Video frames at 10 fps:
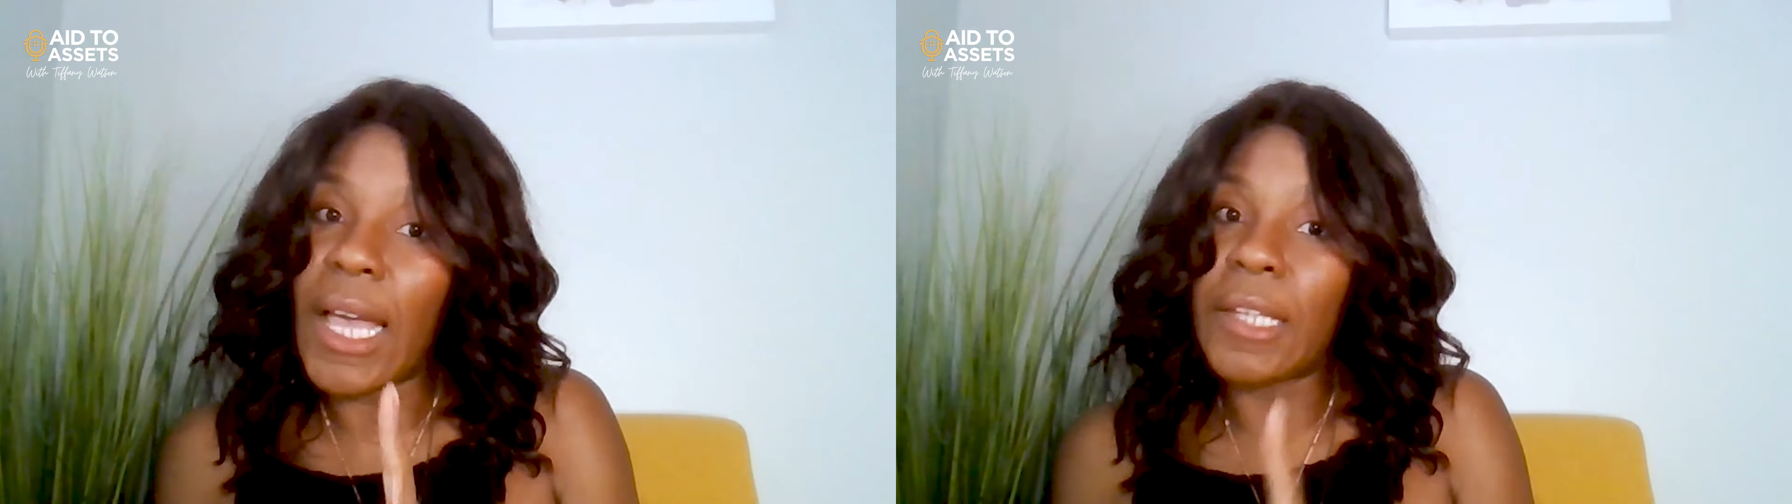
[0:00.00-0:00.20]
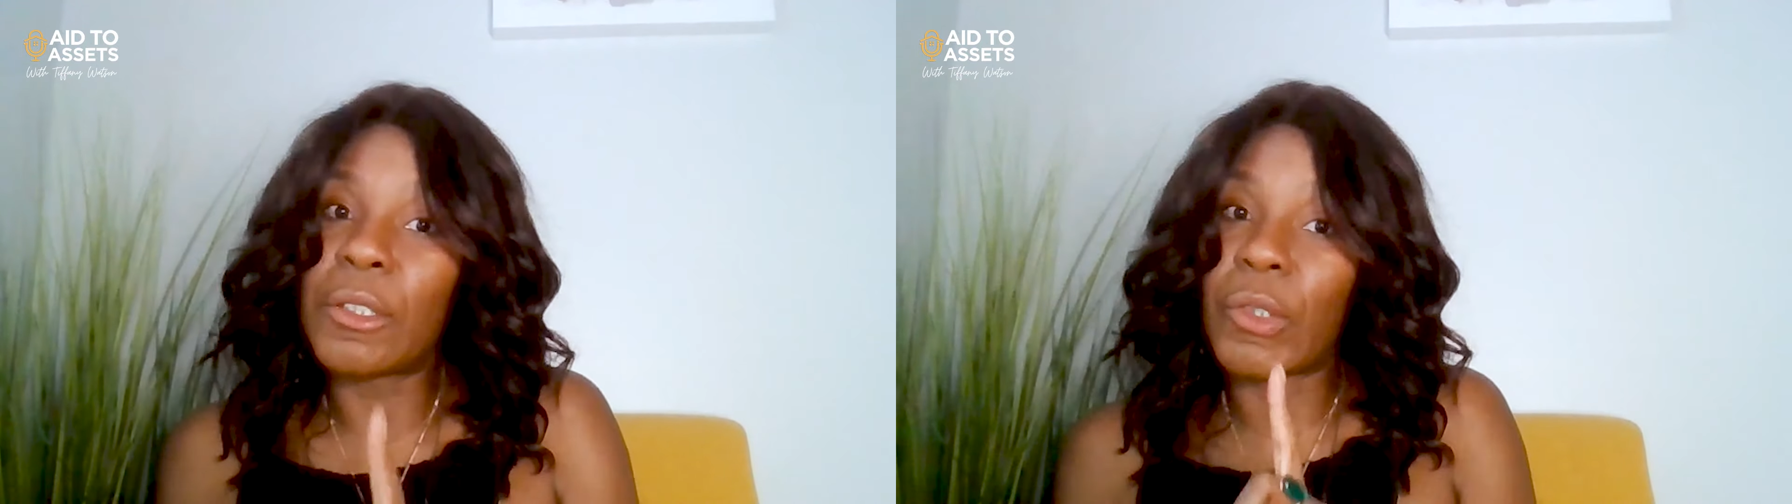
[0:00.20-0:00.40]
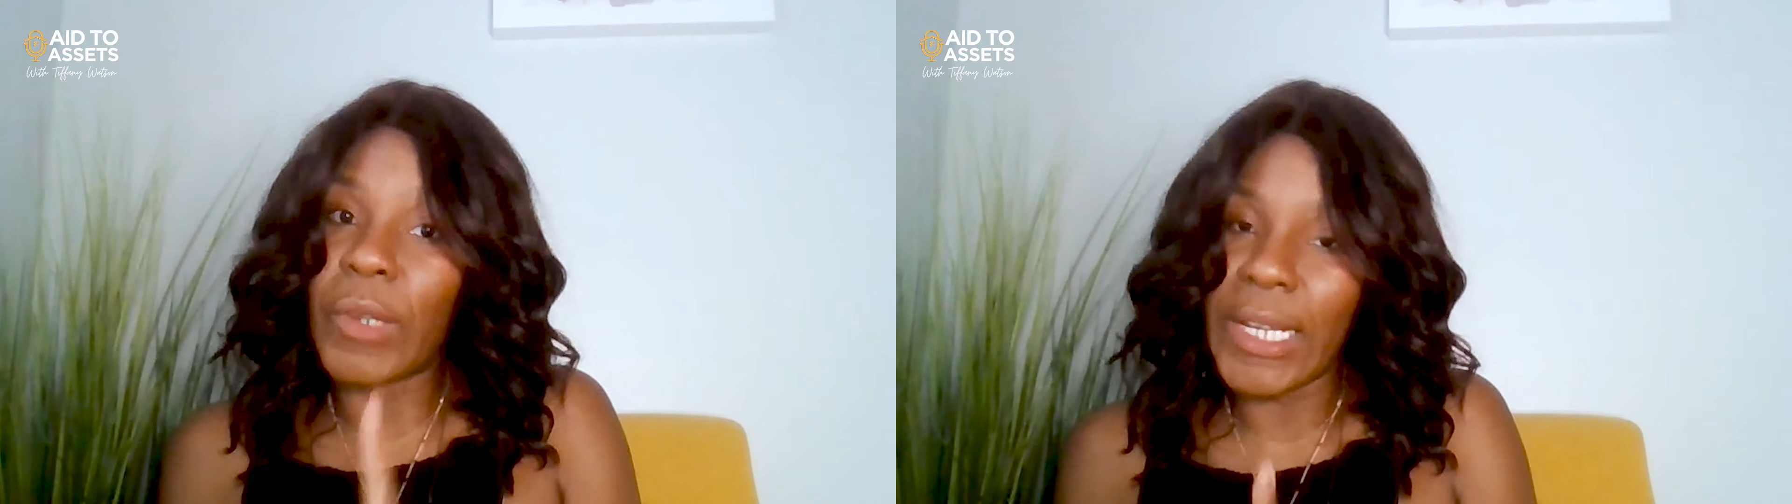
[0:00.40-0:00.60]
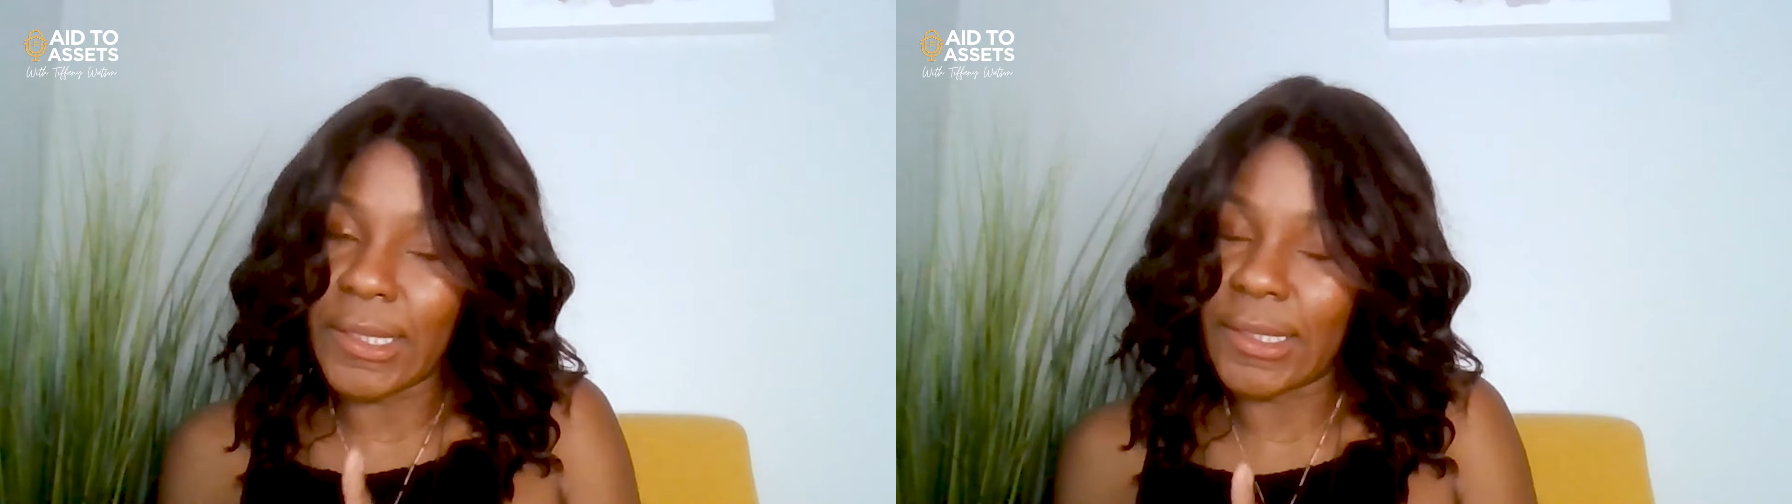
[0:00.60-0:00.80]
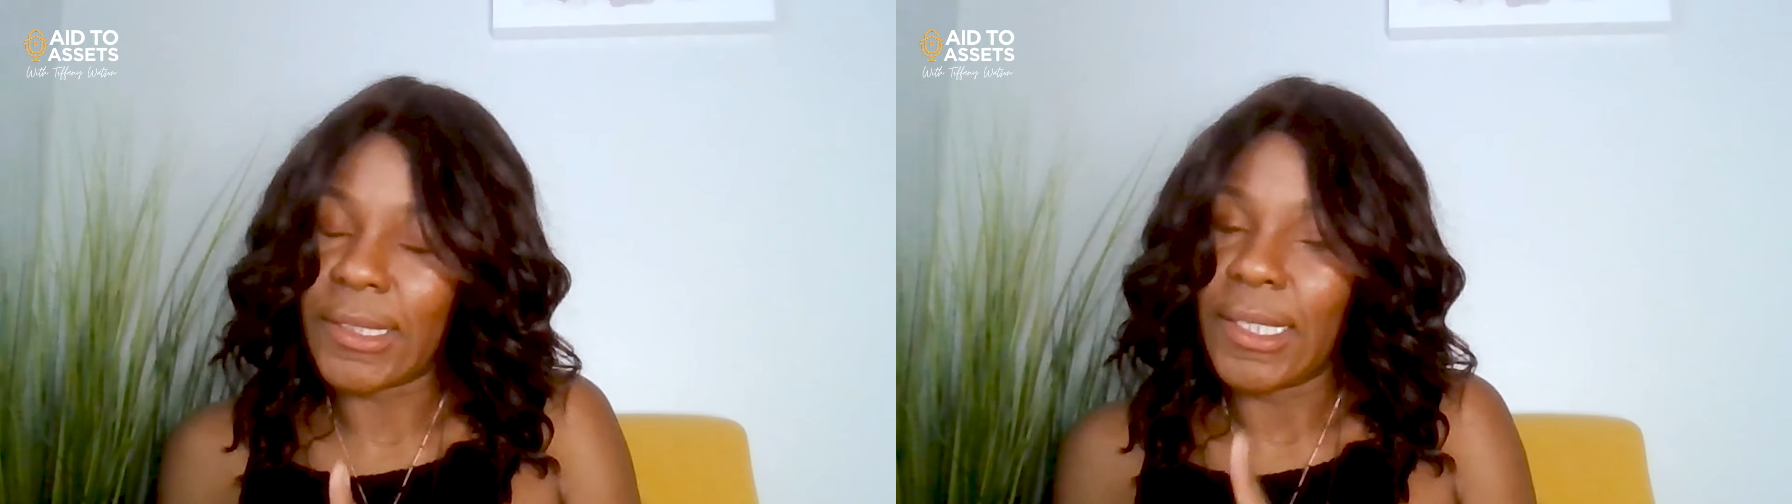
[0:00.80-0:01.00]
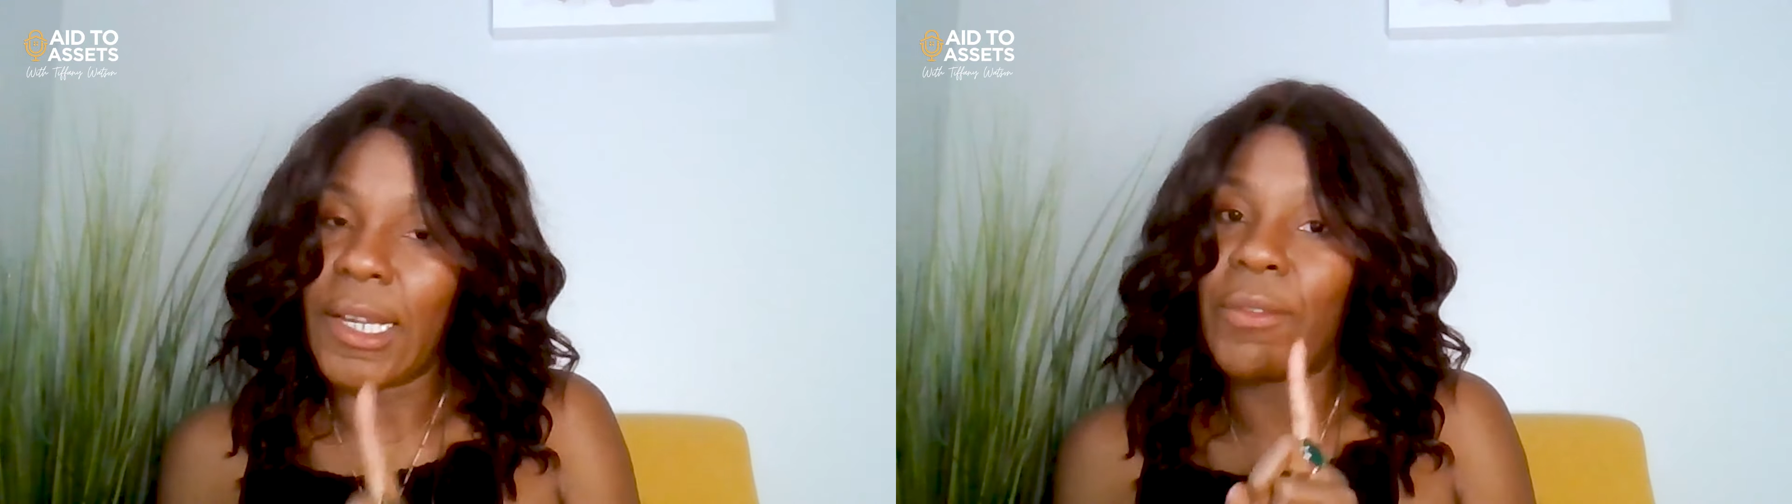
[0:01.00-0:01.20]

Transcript: lot of grace